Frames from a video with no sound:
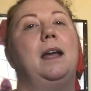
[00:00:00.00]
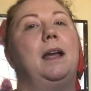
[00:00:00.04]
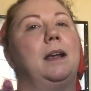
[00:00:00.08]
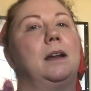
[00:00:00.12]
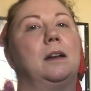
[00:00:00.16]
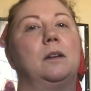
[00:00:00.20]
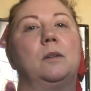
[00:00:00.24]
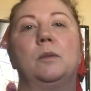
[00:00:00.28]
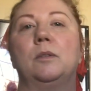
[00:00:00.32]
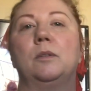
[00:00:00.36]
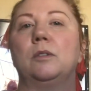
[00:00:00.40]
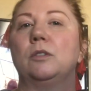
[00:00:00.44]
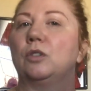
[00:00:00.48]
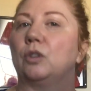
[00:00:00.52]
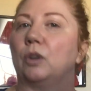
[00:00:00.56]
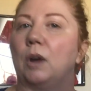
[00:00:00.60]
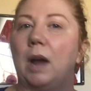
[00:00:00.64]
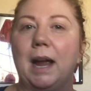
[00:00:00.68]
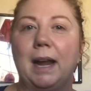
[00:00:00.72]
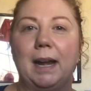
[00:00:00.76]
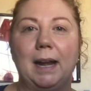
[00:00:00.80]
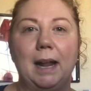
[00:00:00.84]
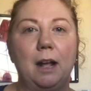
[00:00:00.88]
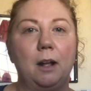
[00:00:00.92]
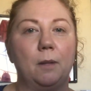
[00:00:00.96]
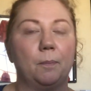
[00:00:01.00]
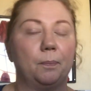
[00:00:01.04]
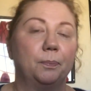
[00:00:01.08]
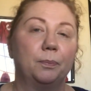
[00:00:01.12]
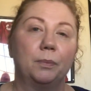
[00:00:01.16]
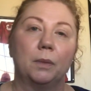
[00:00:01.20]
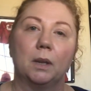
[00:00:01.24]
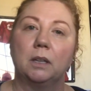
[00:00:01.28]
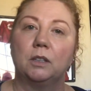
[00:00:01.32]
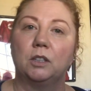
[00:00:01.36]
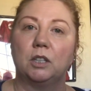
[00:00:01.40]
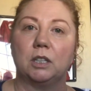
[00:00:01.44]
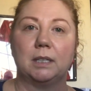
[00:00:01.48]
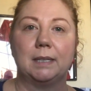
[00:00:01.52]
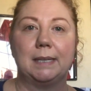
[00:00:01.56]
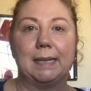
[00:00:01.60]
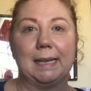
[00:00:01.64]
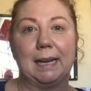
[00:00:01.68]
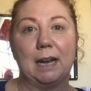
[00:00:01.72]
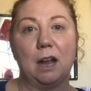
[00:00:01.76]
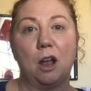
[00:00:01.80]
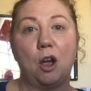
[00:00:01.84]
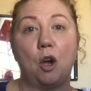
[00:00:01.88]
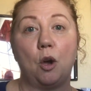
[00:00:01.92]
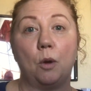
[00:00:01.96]
And try it out. Just sit
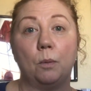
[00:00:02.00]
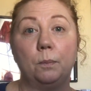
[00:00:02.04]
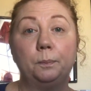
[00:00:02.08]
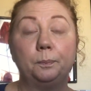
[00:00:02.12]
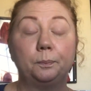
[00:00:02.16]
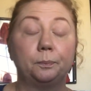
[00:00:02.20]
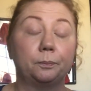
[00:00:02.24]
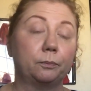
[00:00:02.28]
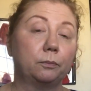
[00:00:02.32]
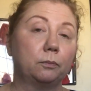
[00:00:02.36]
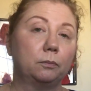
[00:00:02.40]
at home,